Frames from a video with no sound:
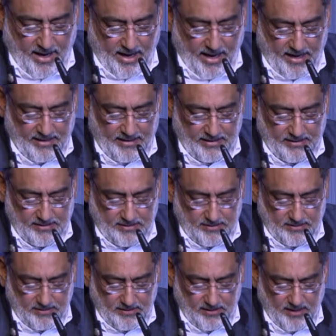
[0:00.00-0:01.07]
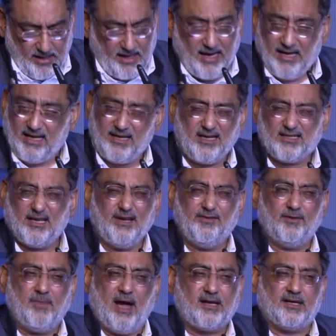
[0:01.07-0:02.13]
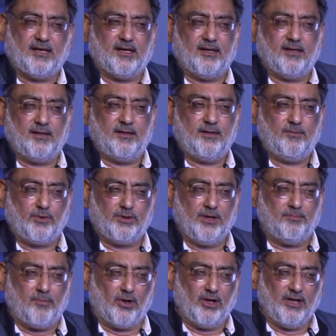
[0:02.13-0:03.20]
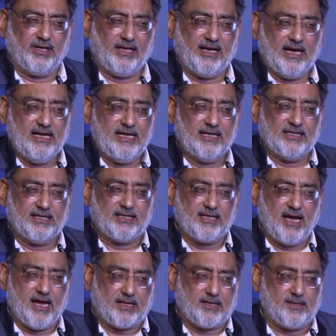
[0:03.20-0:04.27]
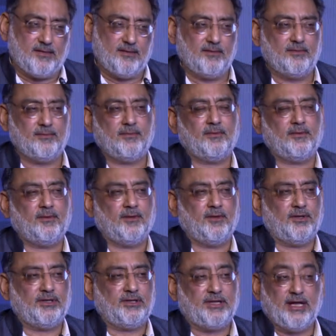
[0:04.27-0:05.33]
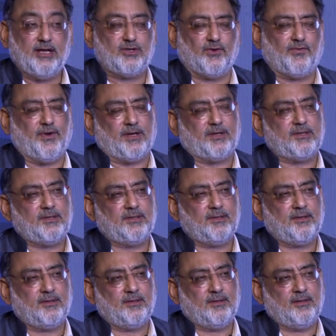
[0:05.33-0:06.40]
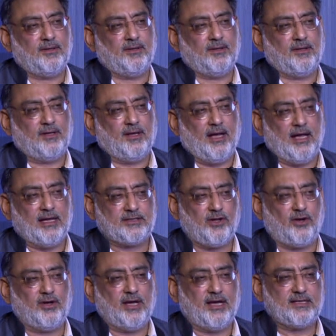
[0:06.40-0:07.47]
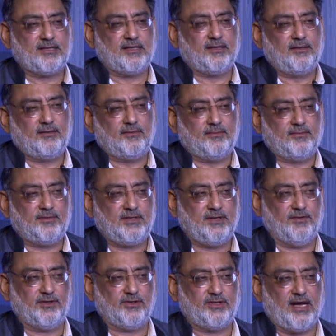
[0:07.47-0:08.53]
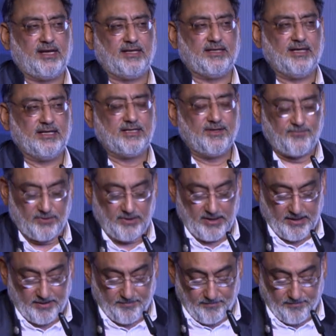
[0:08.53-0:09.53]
And it doesn't even matter what the monolithic Indian state thinks of it, as long as the civil society thinks differently.